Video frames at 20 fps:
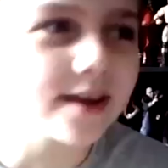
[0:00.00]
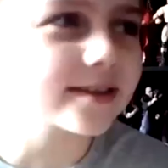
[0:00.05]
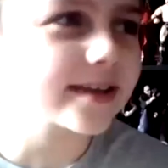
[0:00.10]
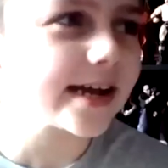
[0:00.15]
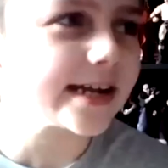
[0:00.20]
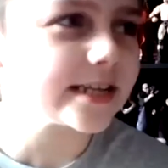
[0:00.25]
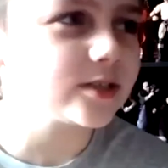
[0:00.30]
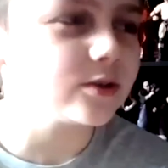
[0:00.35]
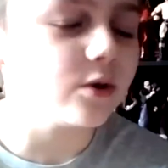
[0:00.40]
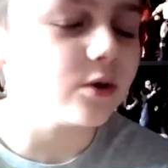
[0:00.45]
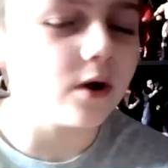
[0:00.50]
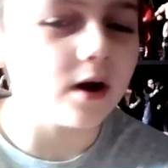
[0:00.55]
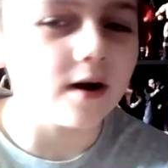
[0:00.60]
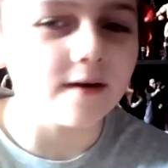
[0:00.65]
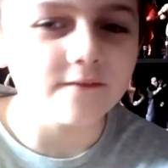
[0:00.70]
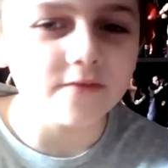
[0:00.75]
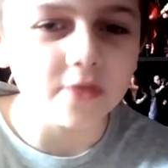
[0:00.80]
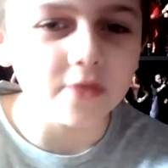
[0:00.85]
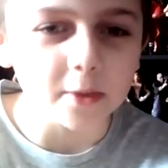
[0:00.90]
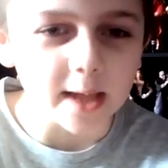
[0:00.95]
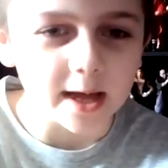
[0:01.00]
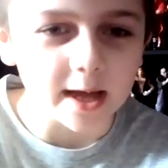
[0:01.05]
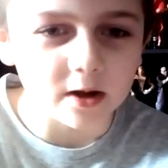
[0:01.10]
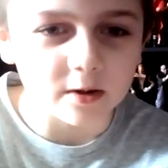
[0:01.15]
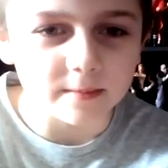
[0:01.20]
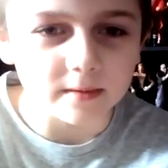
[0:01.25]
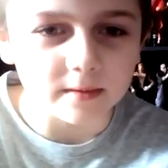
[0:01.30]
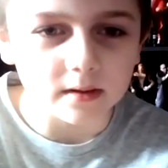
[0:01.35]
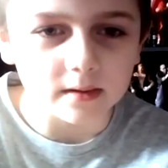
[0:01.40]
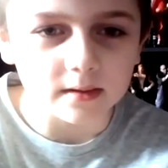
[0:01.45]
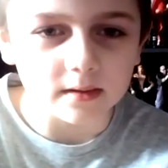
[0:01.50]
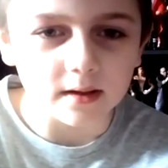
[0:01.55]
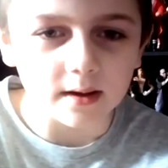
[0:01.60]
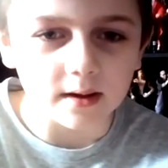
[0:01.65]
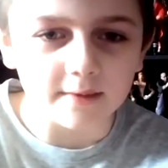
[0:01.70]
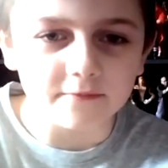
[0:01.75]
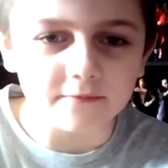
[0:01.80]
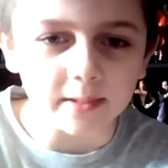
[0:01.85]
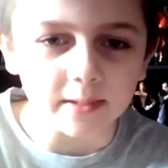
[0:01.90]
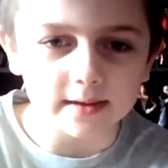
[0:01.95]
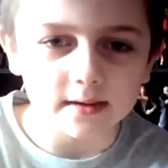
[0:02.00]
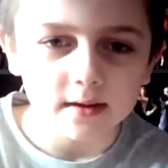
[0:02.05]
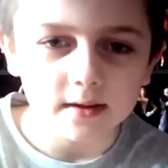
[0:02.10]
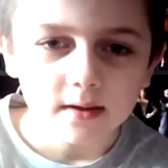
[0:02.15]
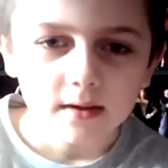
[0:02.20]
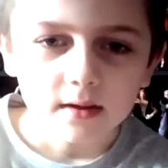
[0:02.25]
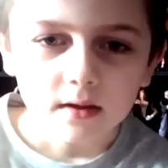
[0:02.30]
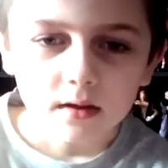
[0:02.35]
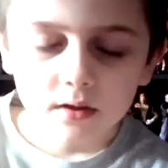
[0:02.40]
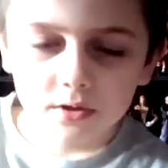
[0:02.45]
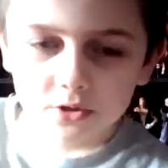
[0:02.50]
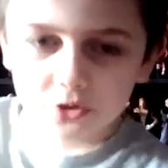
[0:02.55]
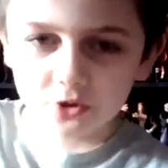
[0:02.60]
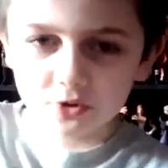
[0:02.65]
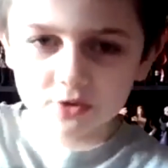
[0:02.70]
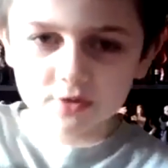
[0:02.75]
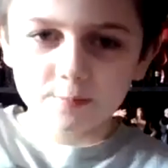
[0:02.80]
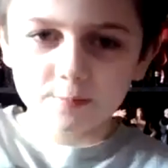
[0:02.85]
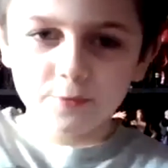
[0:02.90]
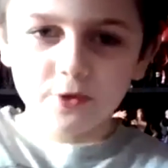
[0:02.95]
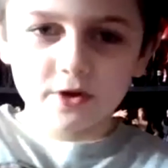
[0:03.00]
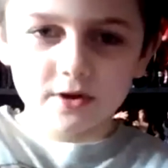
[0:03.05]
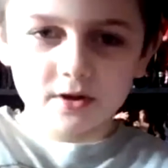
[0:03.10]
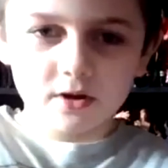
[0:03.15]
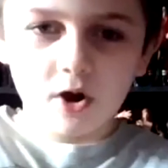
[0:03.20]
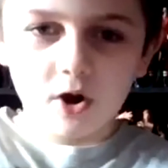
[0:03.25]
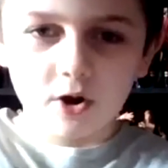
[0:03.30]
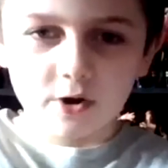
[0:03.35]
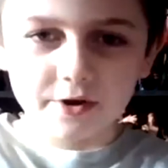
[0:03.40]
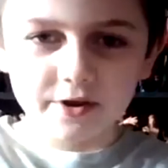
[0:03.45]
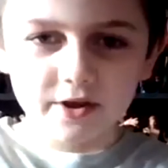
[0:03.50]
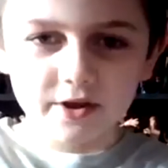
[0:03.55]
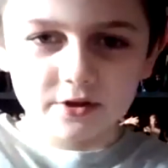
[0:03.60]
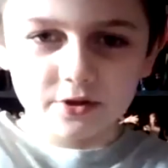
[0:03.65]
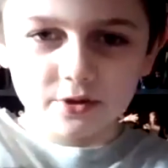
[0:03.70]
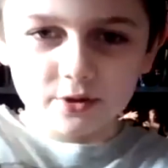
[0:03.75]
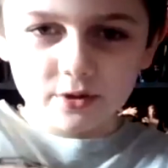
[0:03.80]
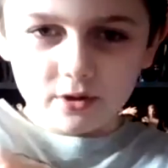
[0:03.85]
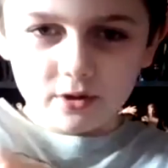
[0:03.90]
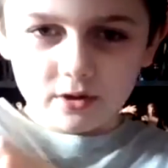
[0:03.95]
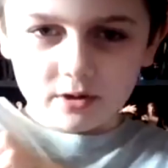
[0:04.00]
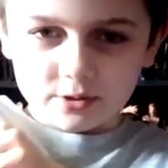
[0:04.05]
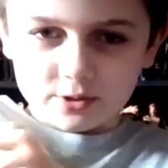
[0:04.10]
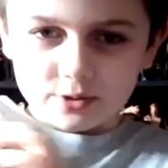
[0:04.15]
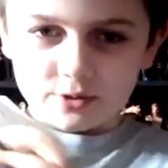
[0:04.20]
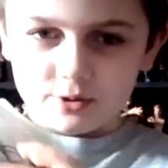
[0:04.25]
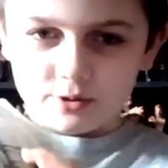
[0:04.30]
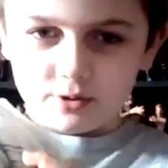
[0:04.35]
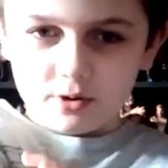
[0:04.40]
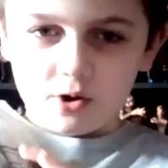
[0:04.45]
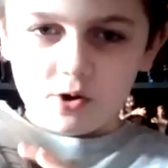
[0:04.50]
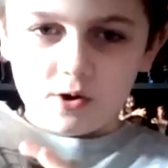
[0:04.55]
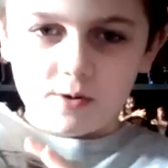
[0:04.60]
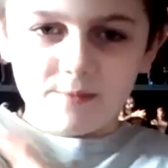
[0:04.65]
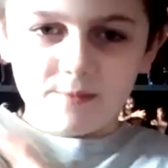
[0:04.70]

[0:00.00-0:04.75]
get a tattoo of the ladder of like you spearing Hardy on your arm.